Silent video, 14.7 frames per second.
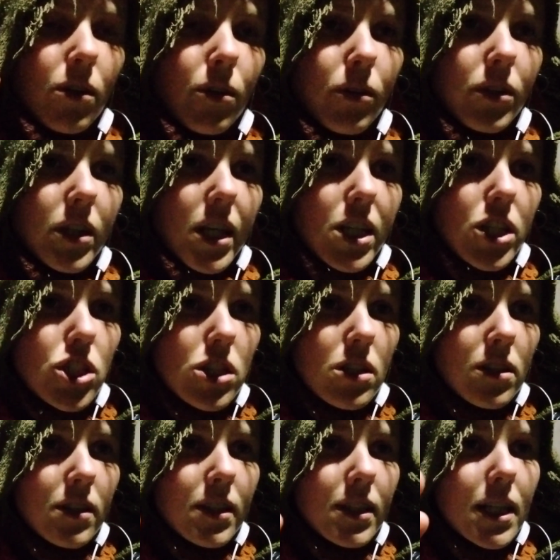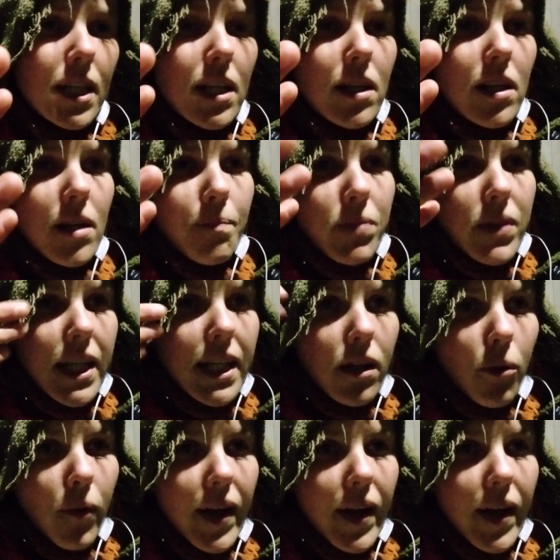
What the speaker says: a connection in a